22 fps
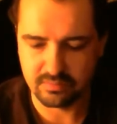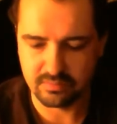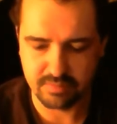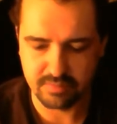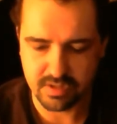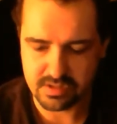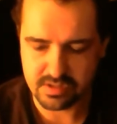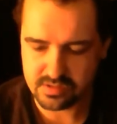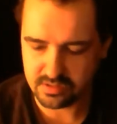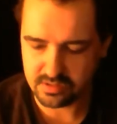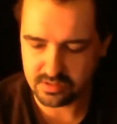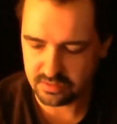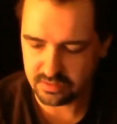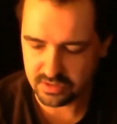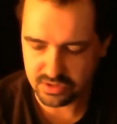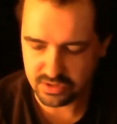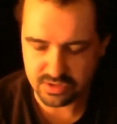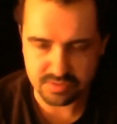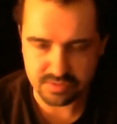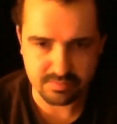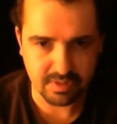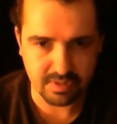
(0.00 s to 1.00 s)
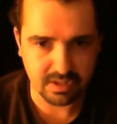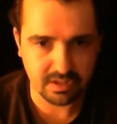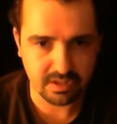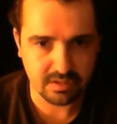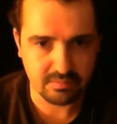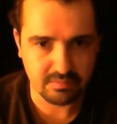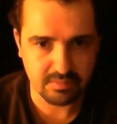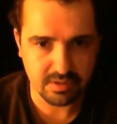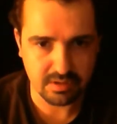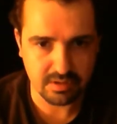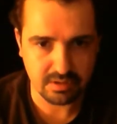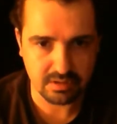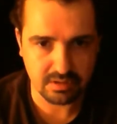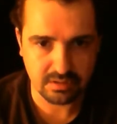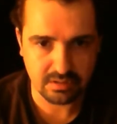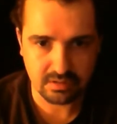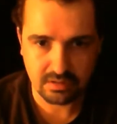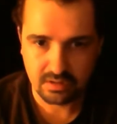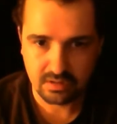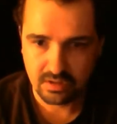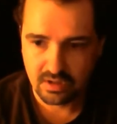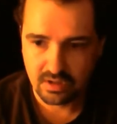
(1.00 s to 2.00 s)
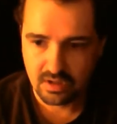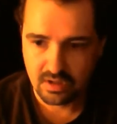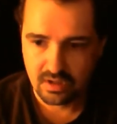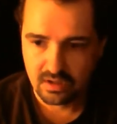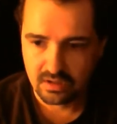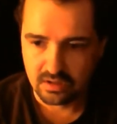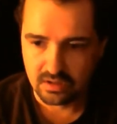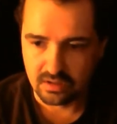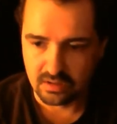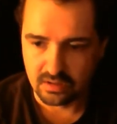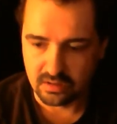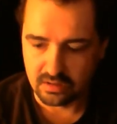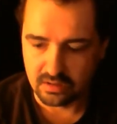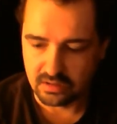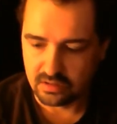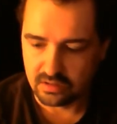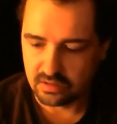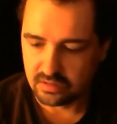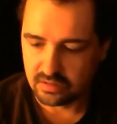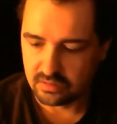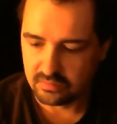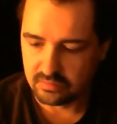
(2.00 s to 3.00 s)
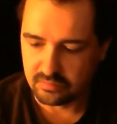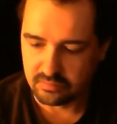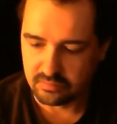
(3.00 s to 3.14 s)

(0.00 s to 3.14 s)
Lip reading: Basically, I just made the beer, all